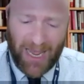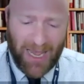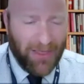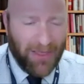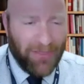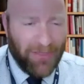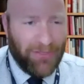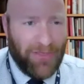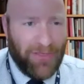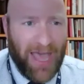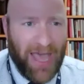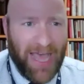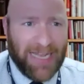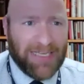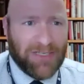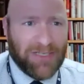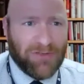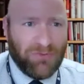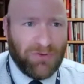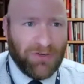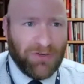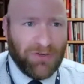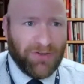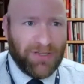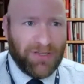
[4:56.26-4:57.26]
that's
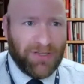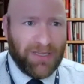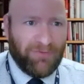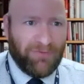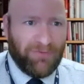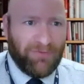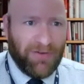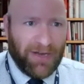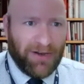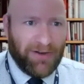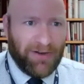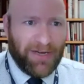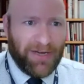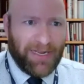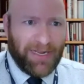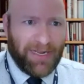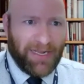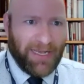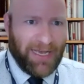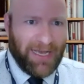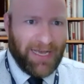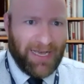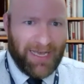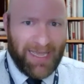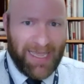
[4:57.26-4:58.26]
really a very
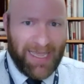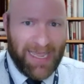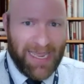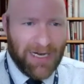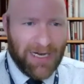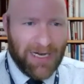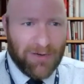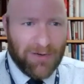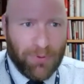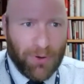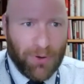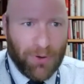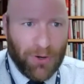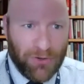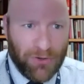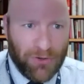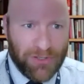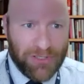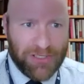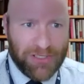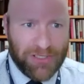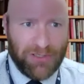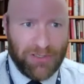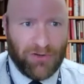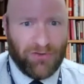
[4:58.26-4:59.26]

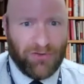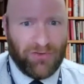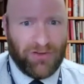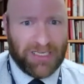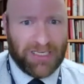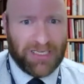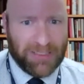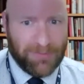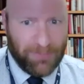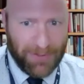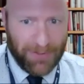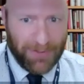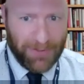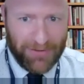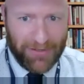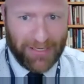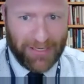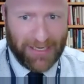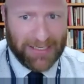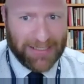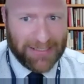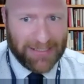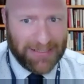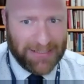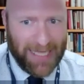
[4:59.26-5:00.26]
interpersonal
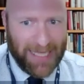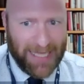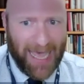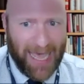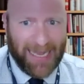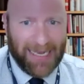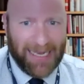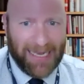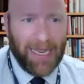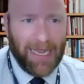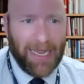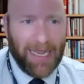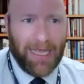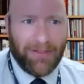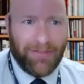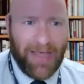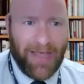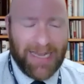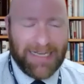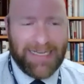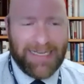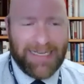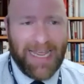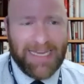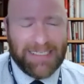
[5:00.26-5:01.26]
experience that
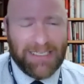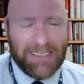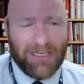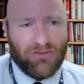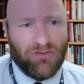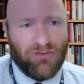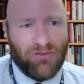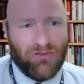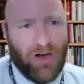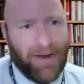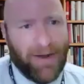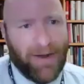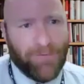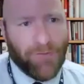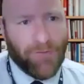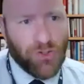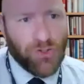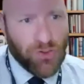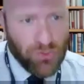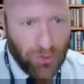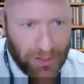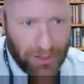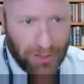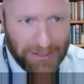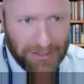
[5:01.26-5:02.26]
takes a lot of
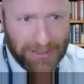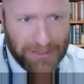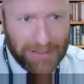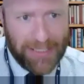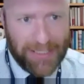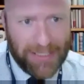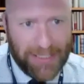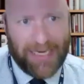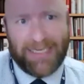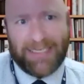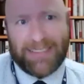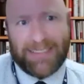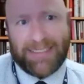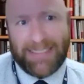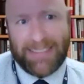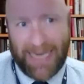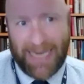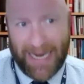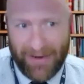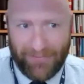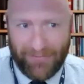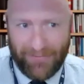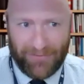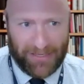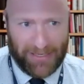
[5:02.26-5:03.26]
trust and
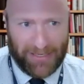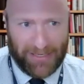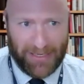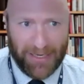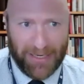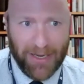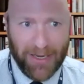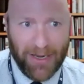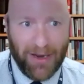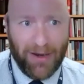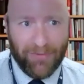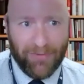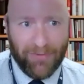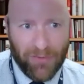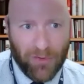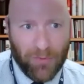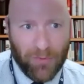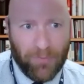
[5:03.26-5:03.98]
safety for